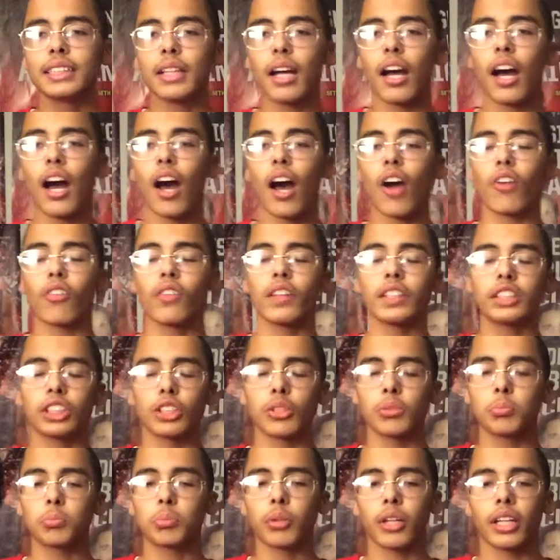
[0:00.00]
the
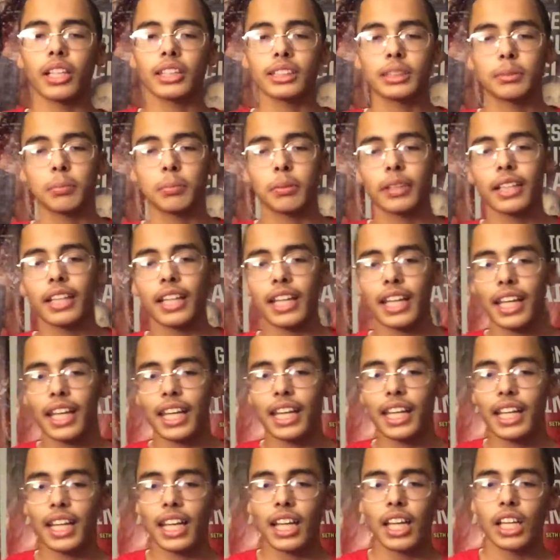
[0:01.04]
original brand split
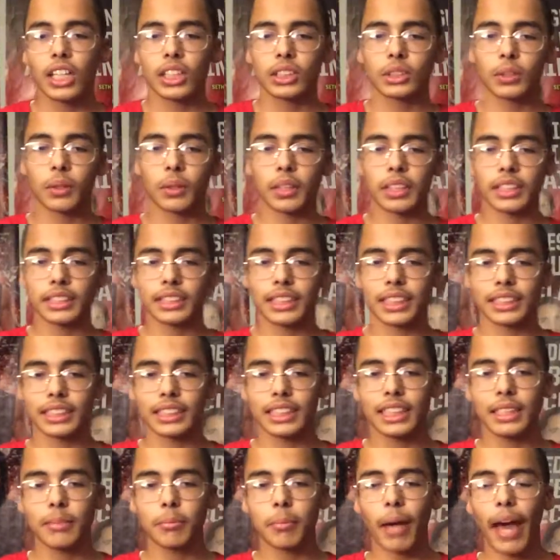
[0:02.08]
in
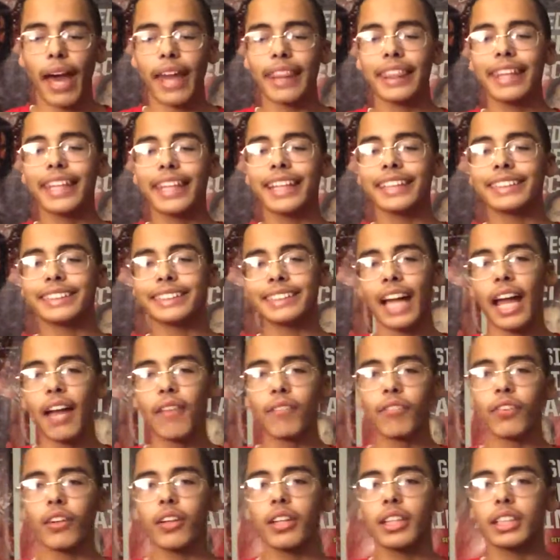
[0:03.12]
2016, but I think it's
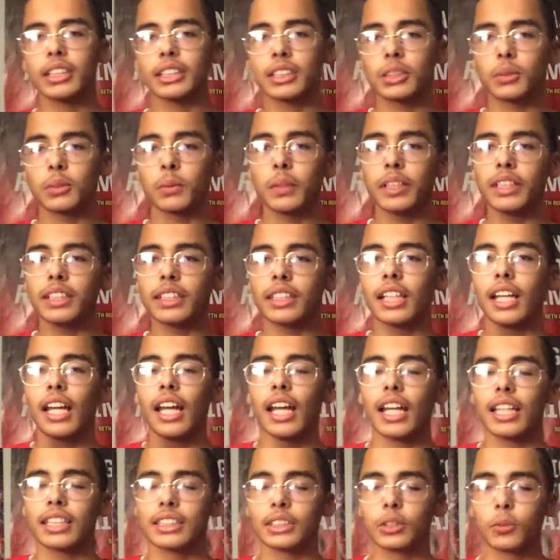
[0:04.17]
time for her to
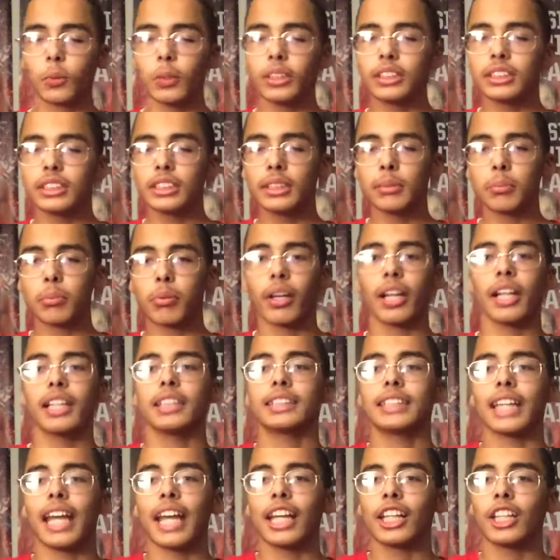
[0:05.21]
switch the
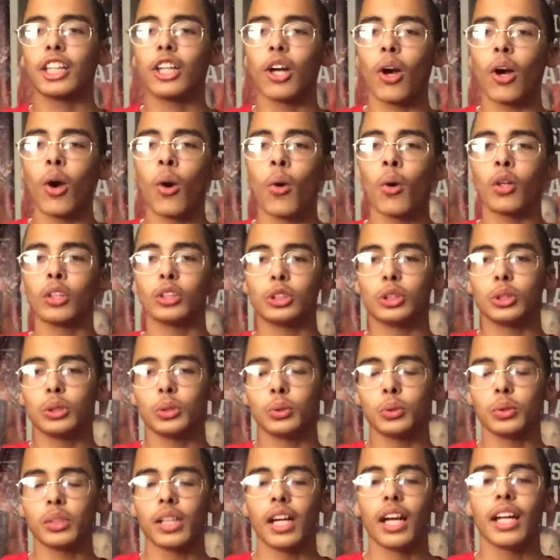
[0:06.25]
brands and go
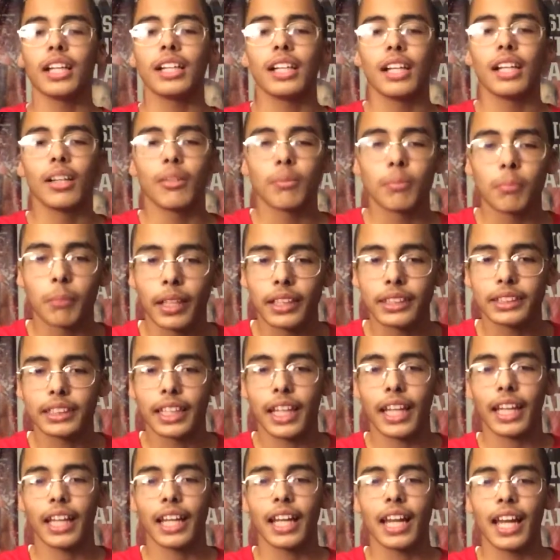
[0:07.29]
to
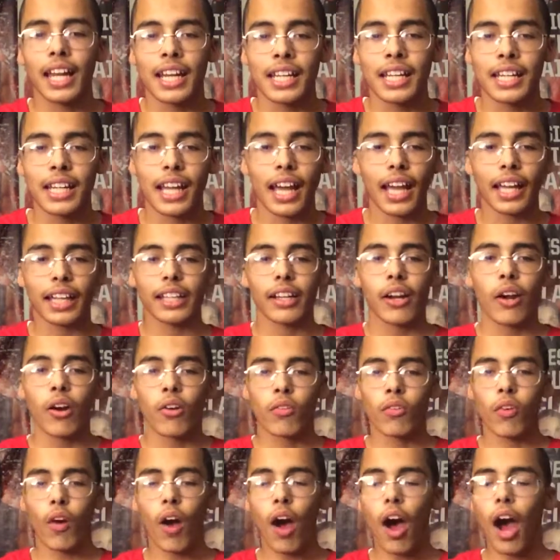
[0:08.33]
Monday Night
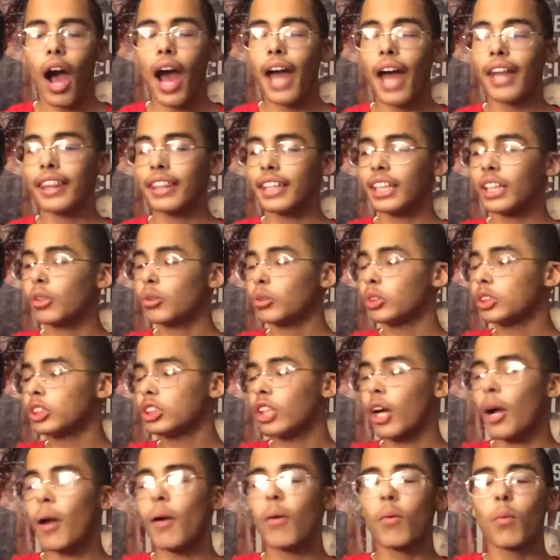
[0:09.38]
Raw. I think he will
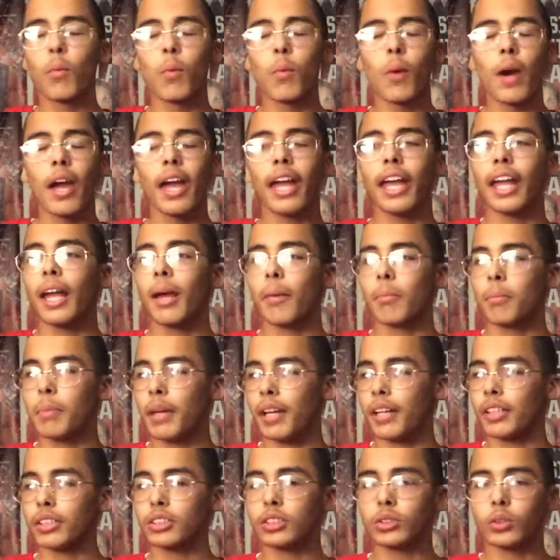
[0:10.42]
start way
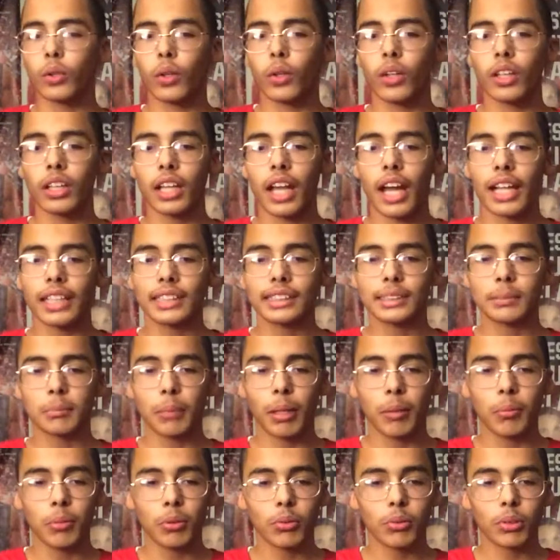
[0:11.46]
better storylines.
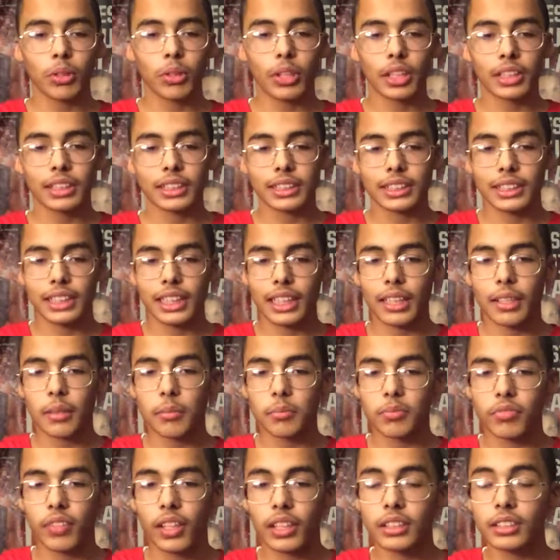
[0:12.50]
Maybe we'll get to see him
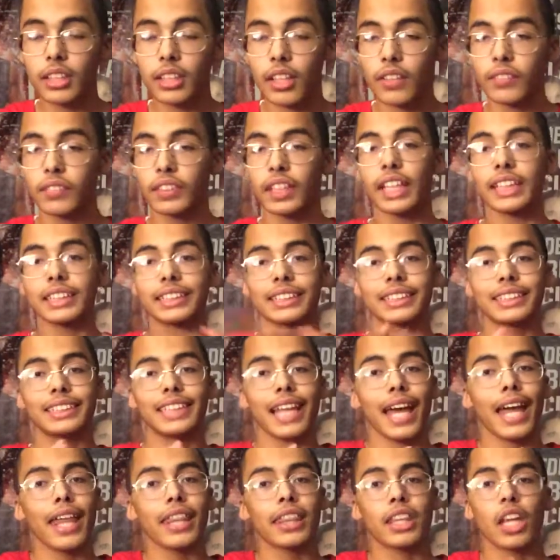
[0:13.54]
face off against
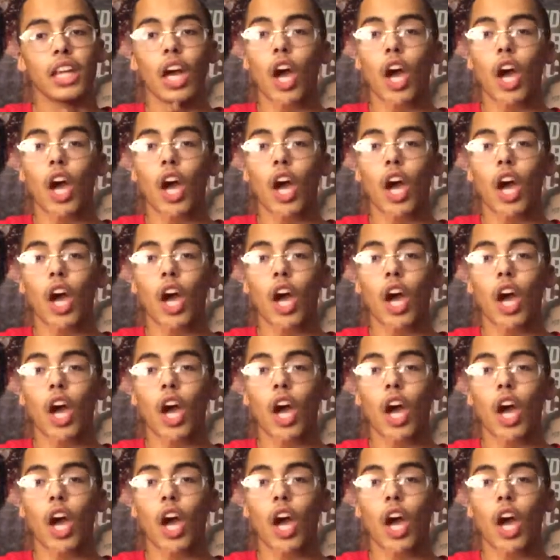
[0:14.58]
Seth,